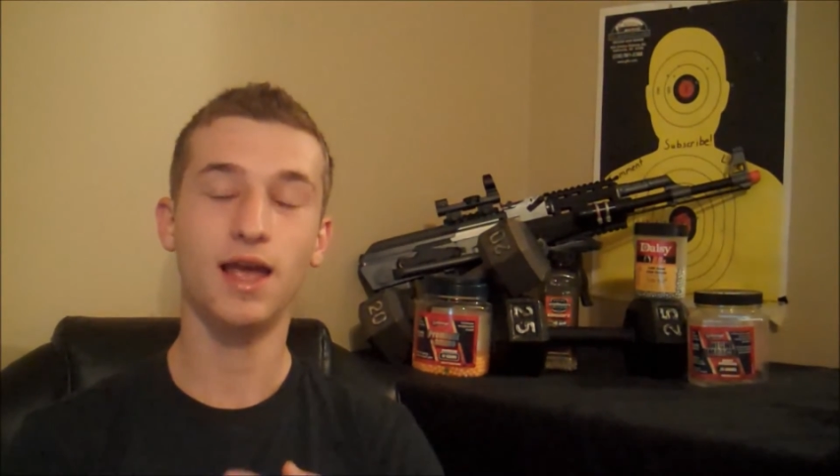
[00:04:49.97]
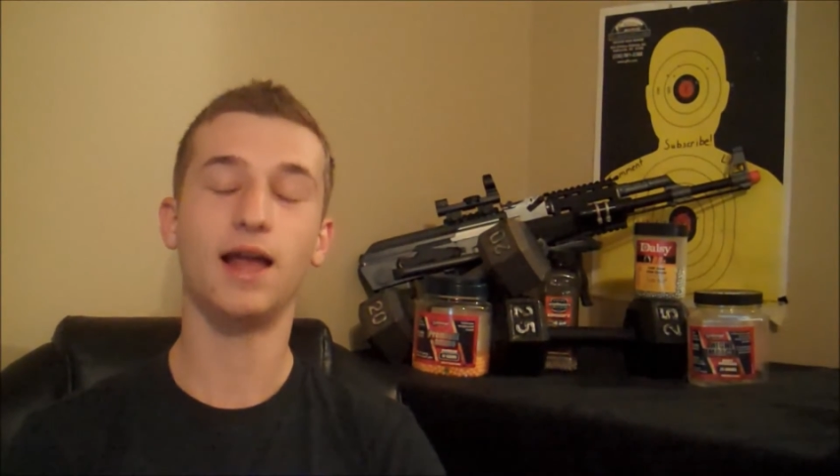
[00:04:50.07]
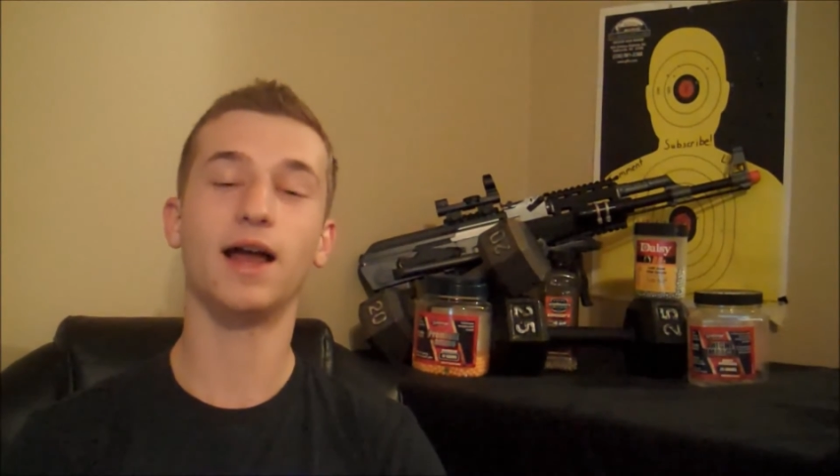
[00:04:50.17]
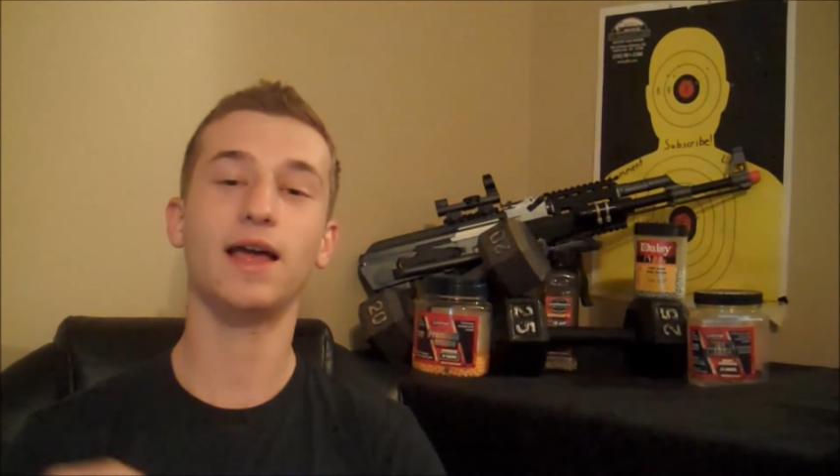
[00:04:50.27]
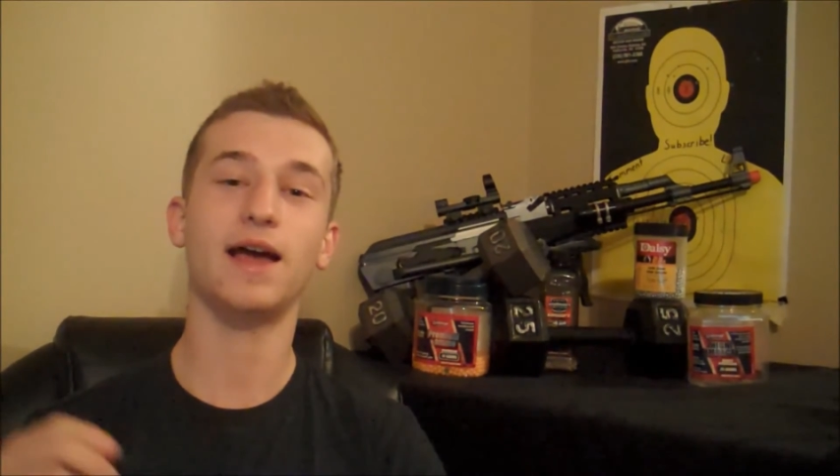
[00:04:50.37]

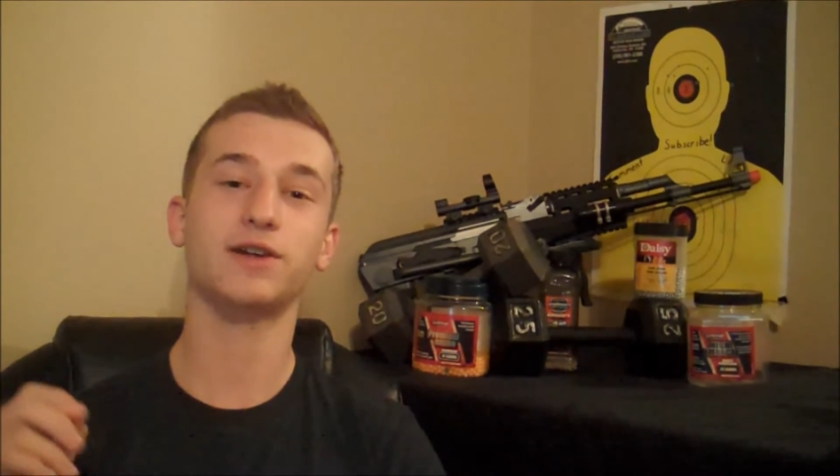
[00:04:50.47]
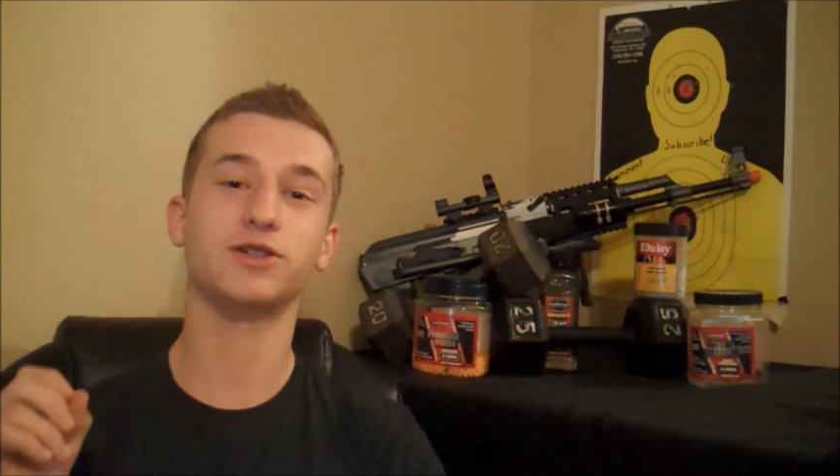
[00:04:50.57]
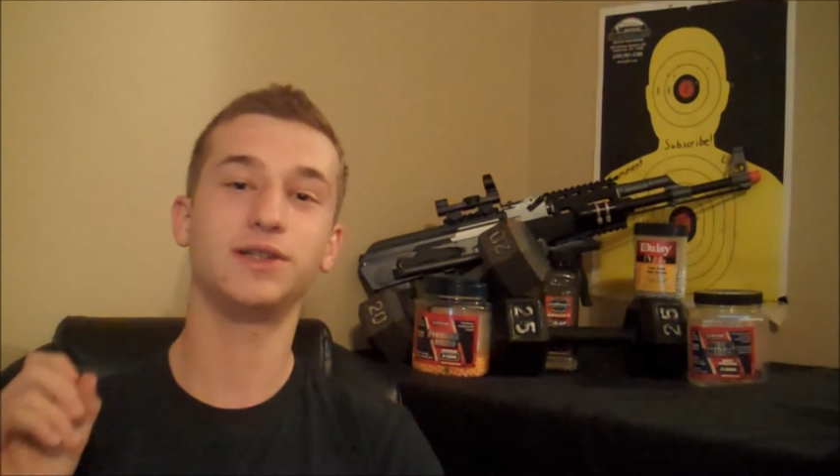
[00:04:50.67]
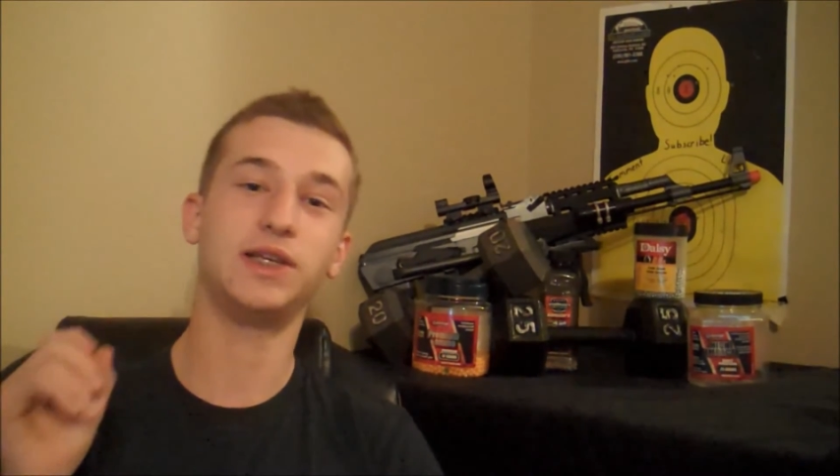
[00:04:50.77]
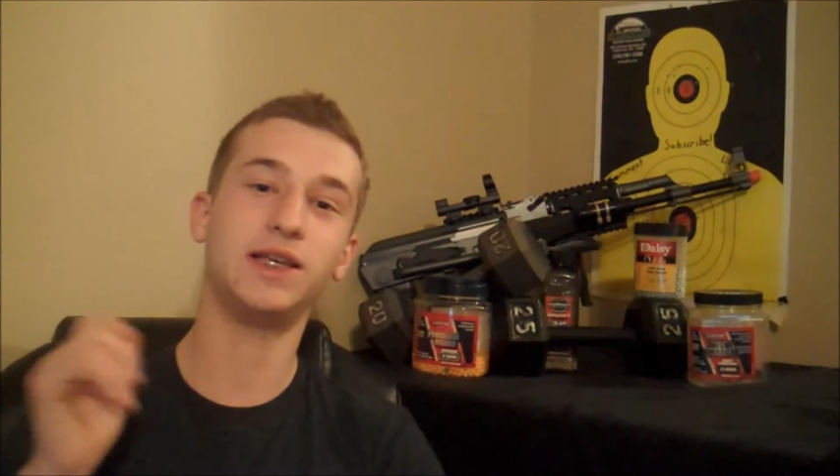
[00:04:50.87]
and I
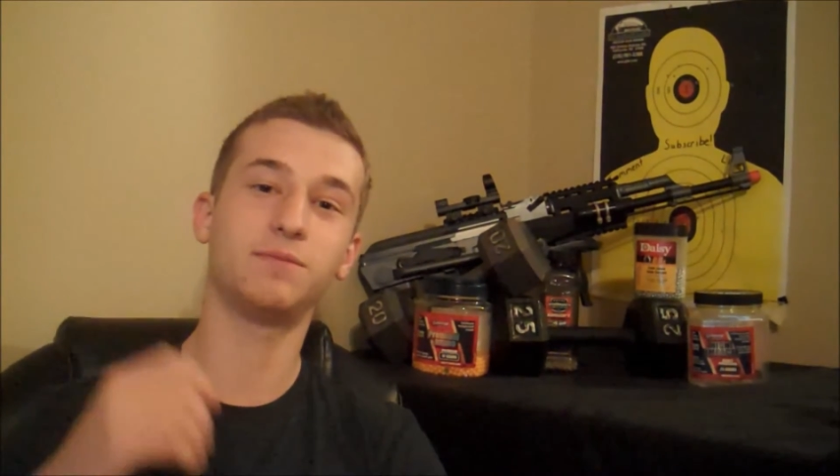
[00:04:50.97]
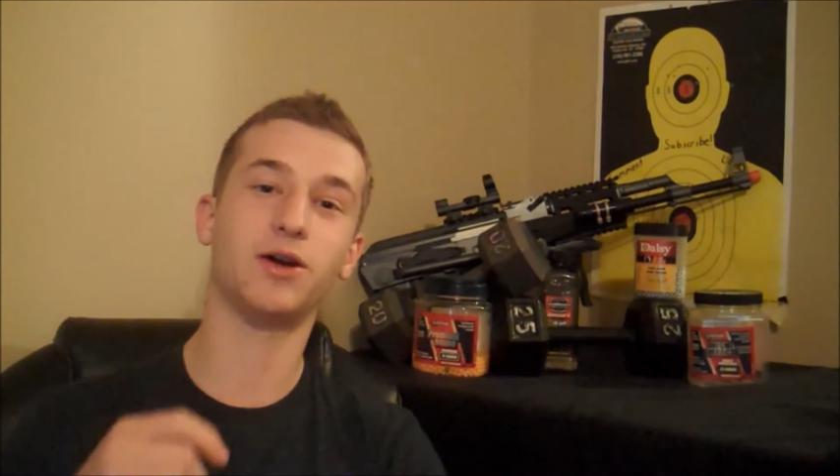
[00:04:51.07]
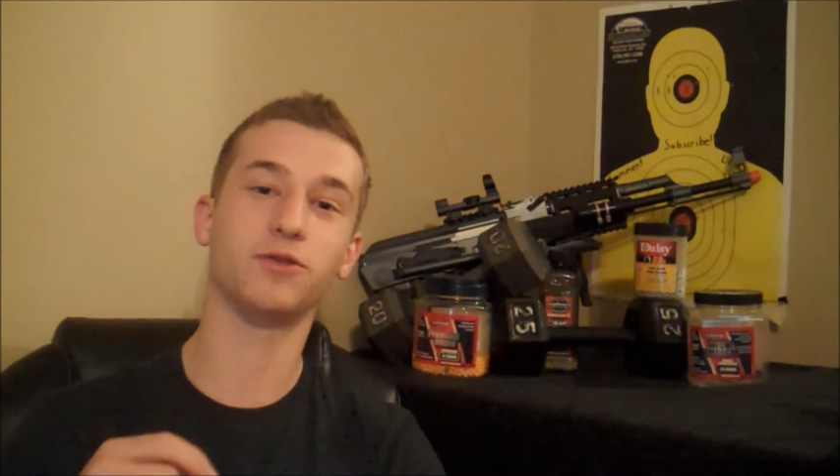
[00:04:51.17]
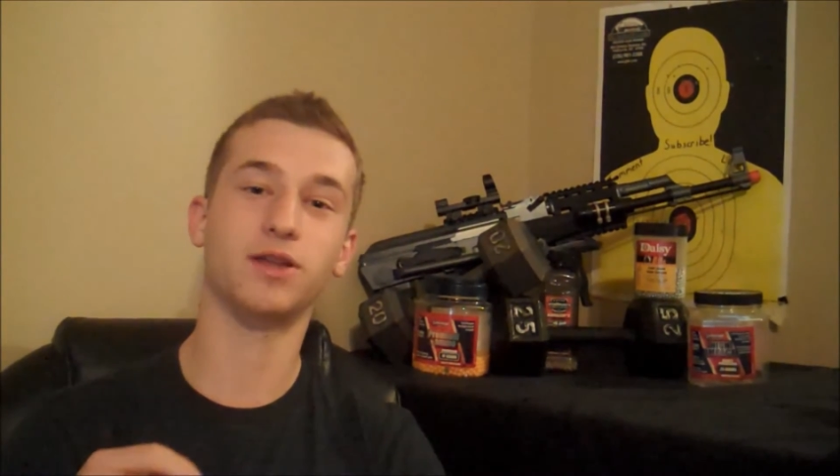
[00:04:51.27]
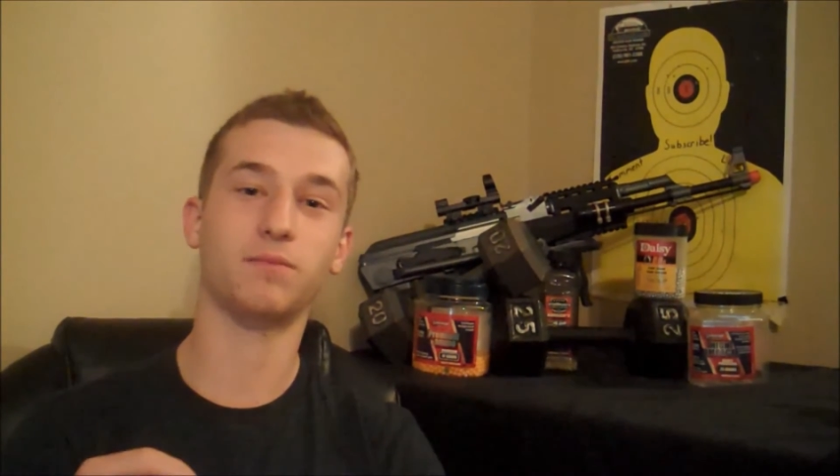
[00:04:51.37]
actually
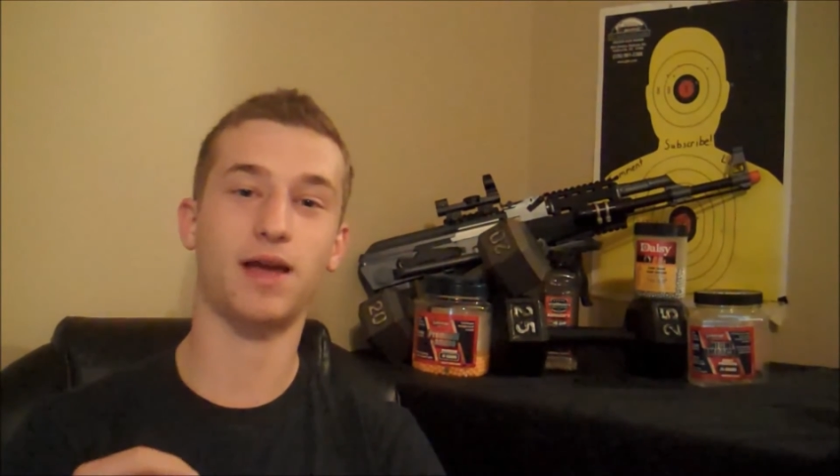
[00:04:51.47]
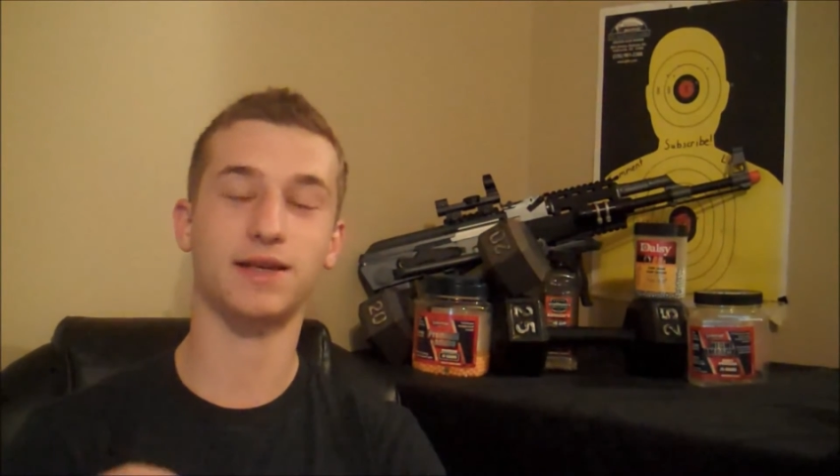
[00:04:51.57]
emailed them